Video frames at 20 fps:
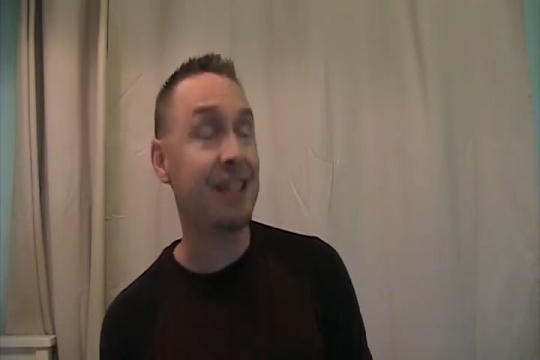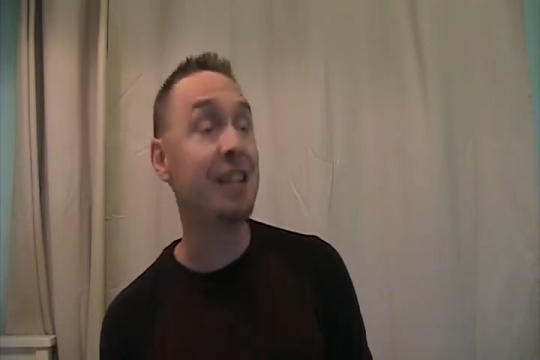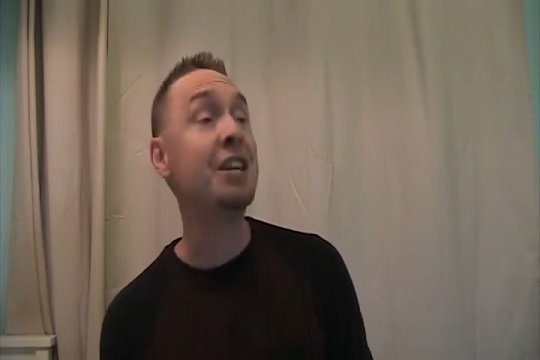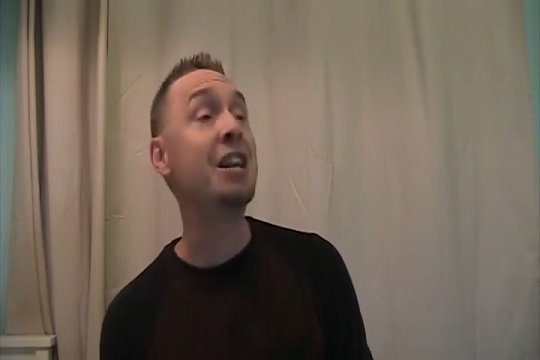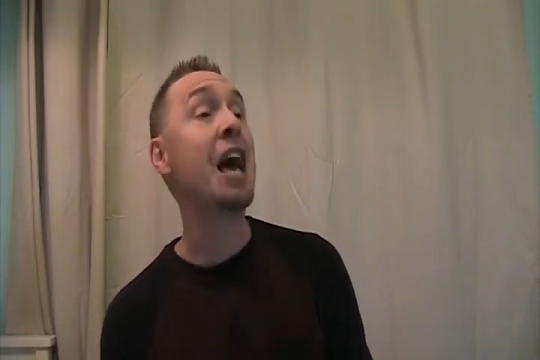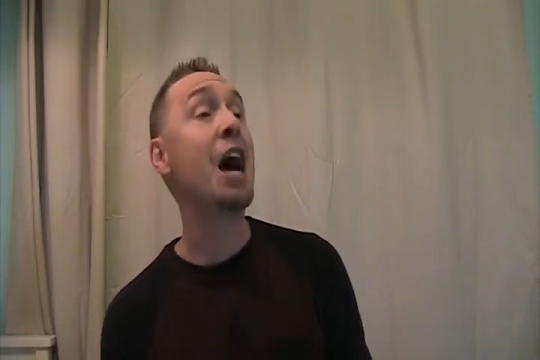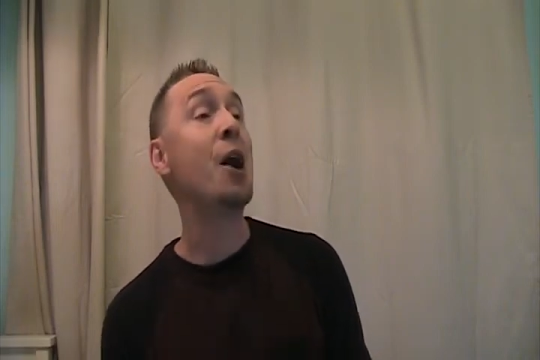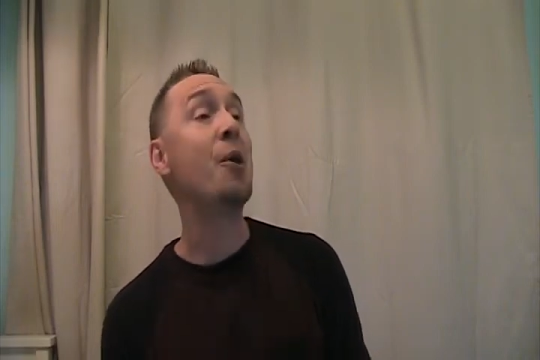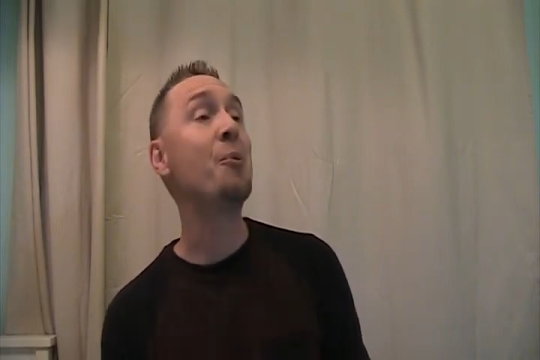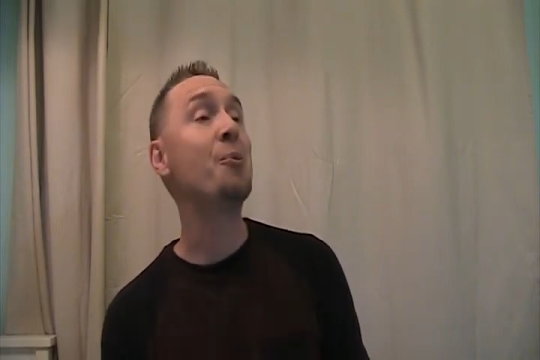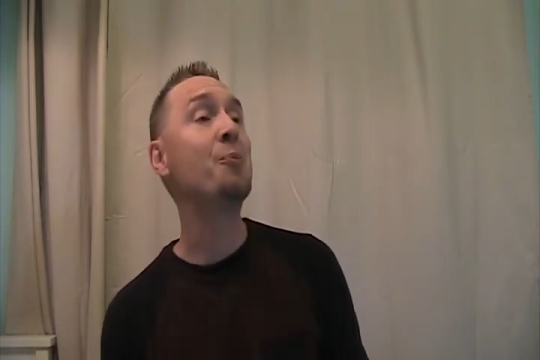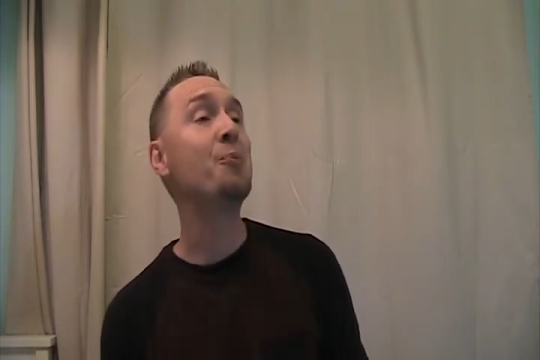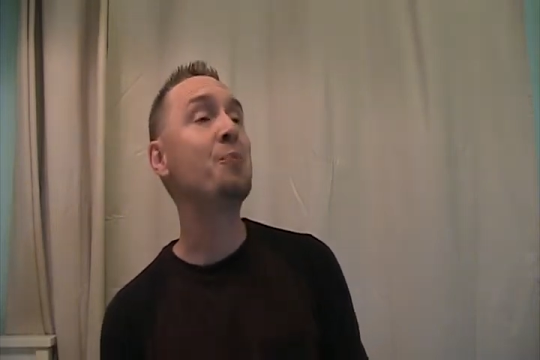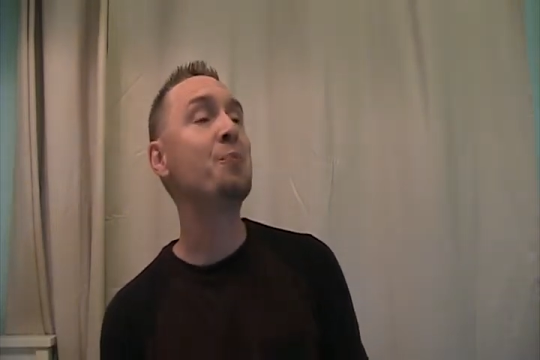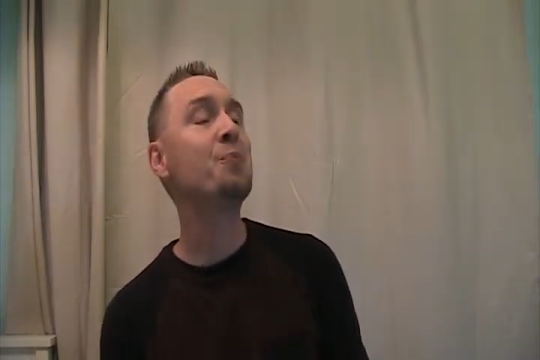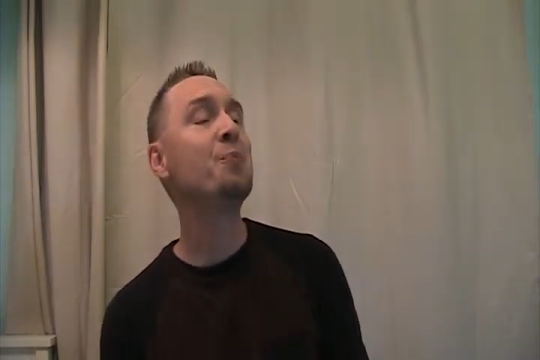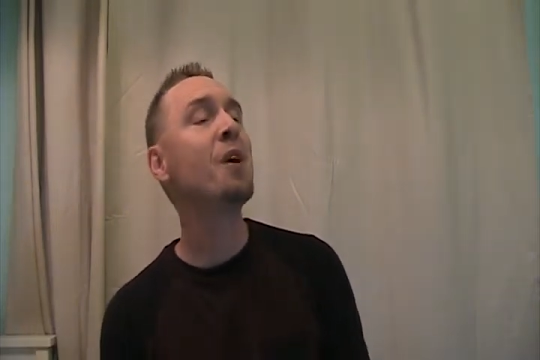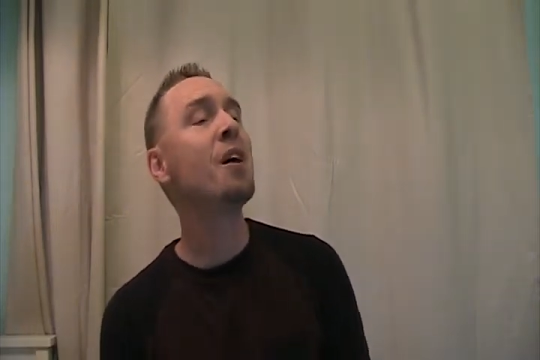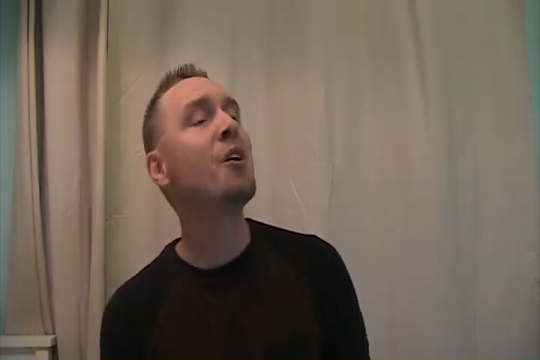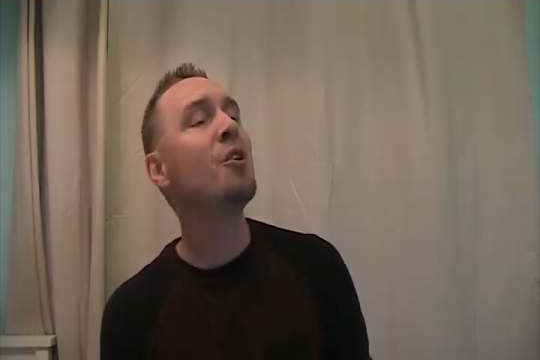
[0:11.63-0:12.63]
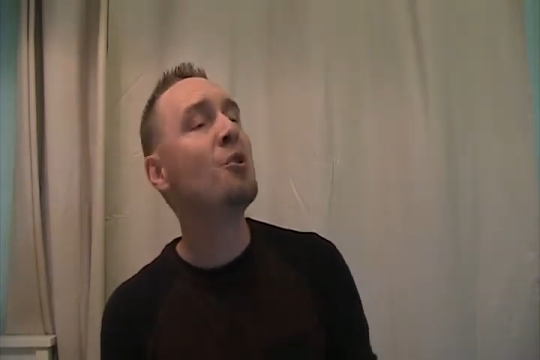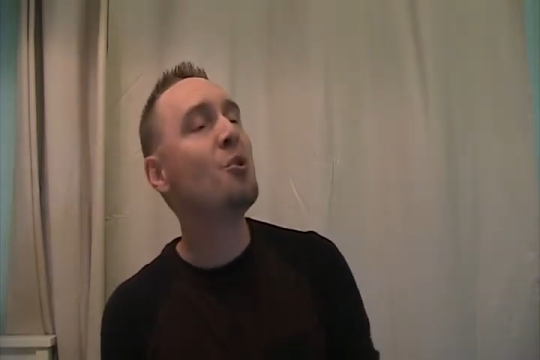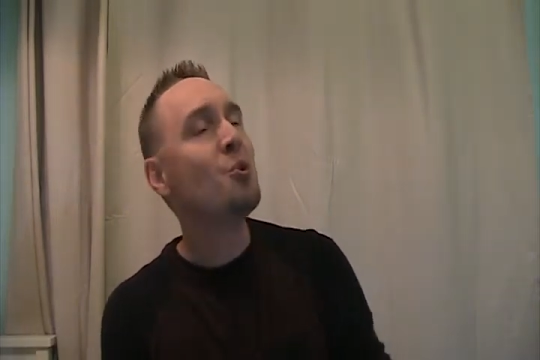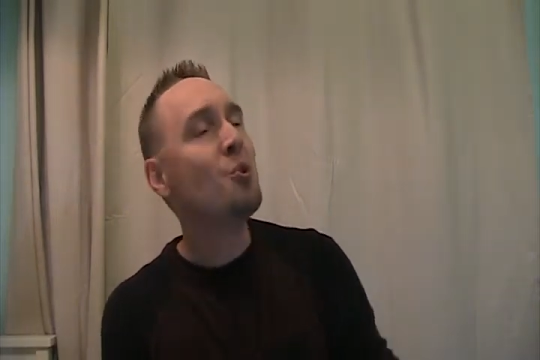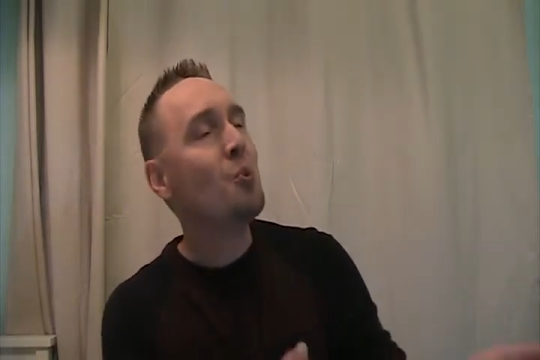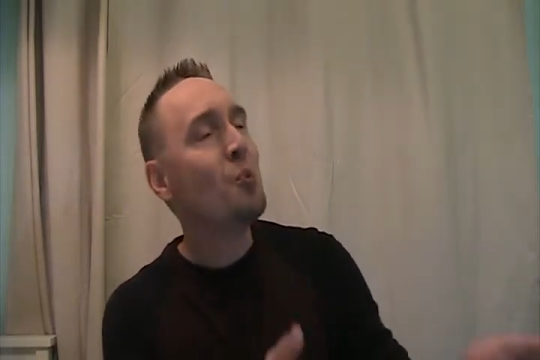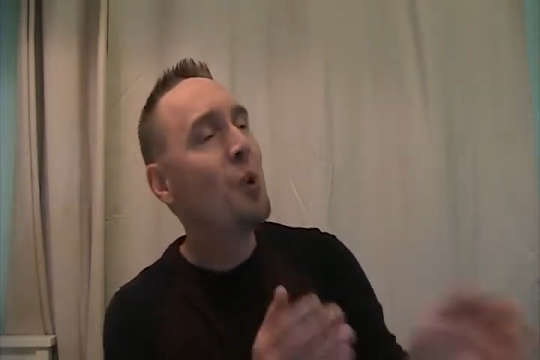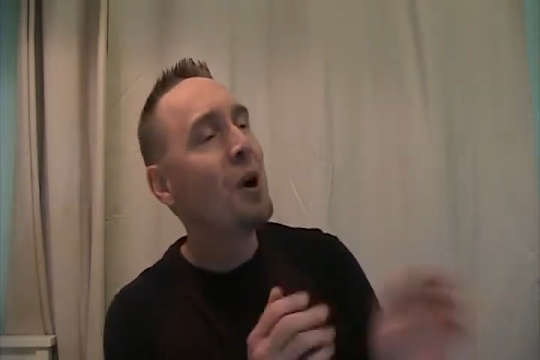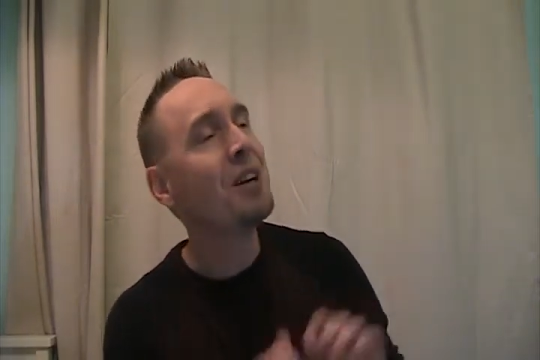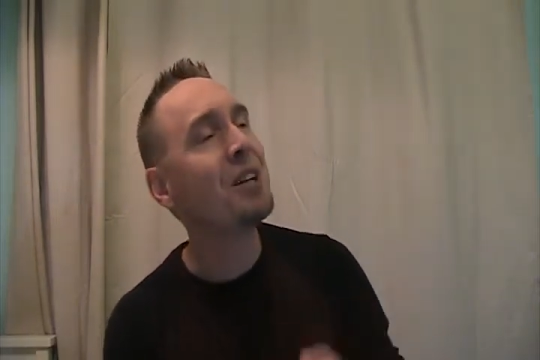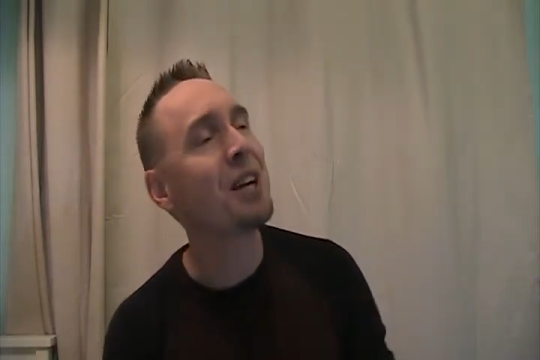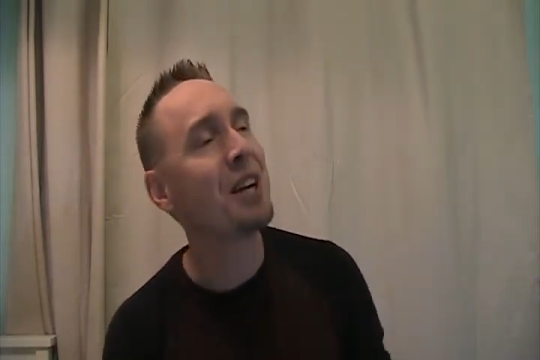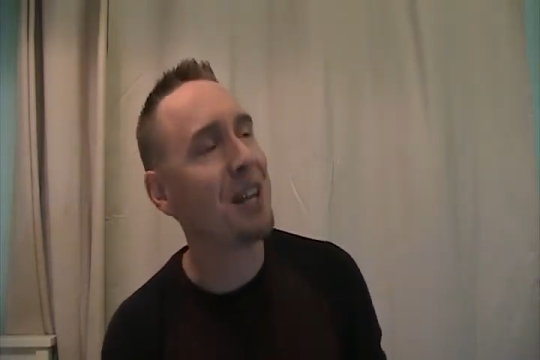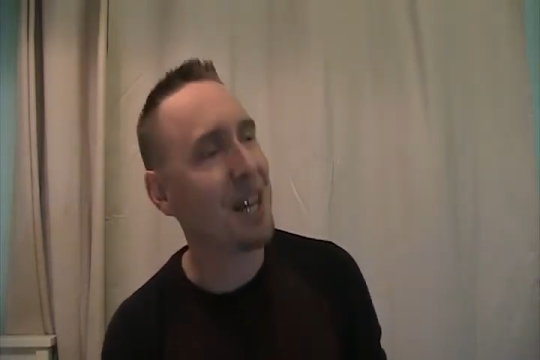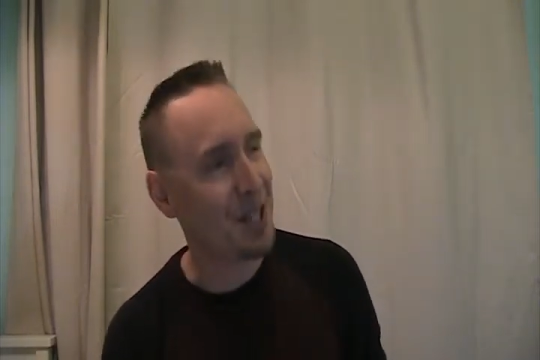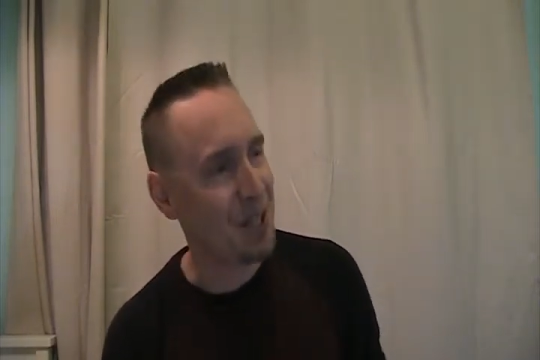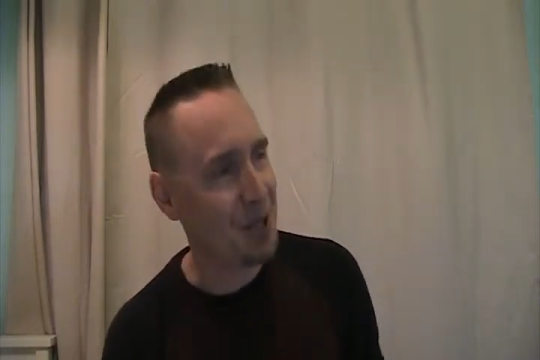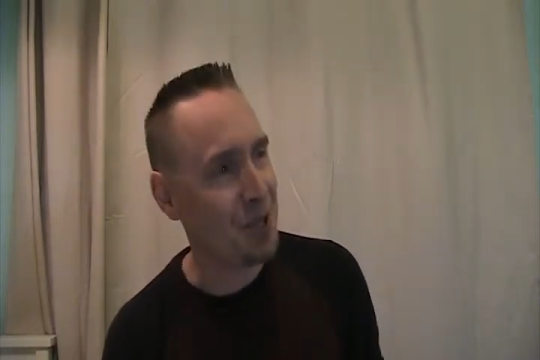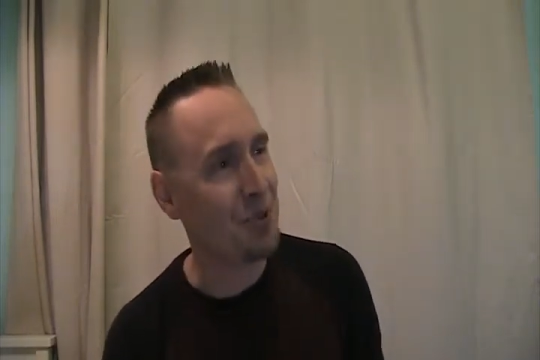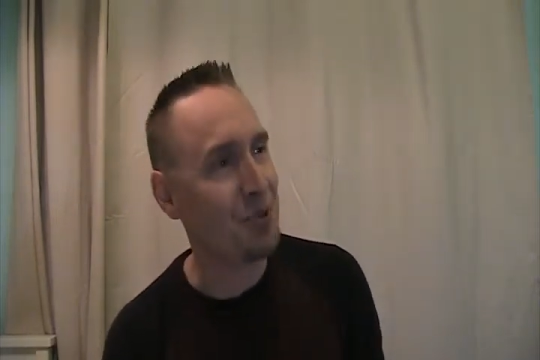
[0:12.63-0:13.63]
Now, what can
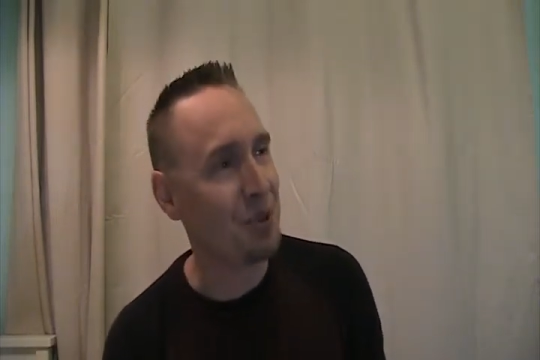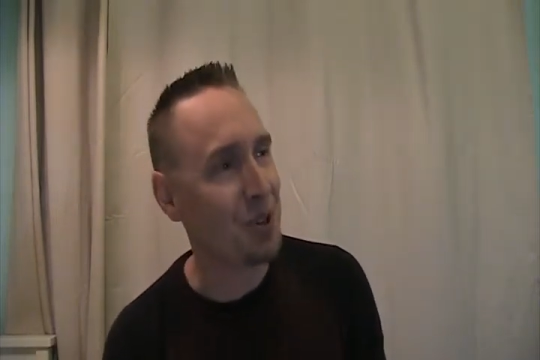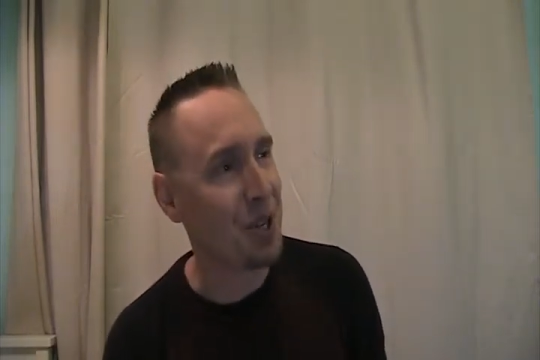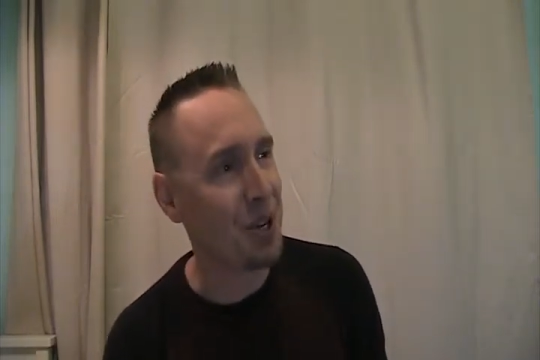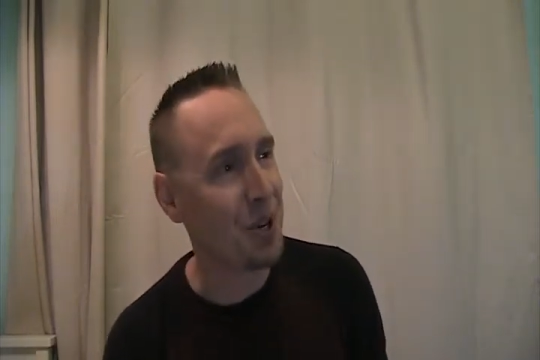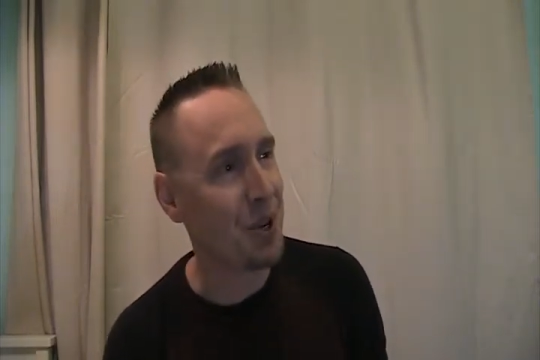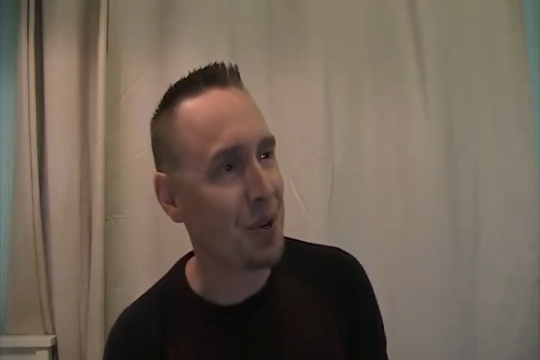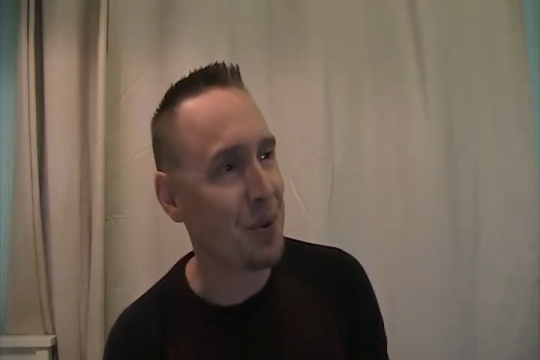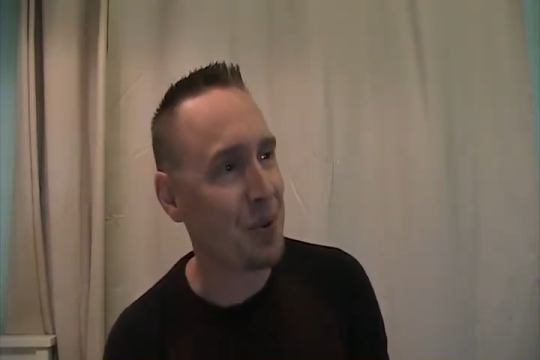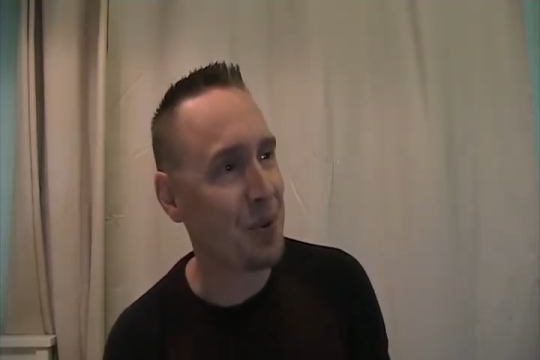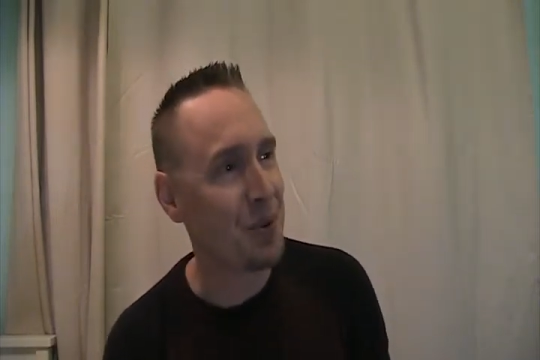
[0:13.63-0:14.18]
I do for you?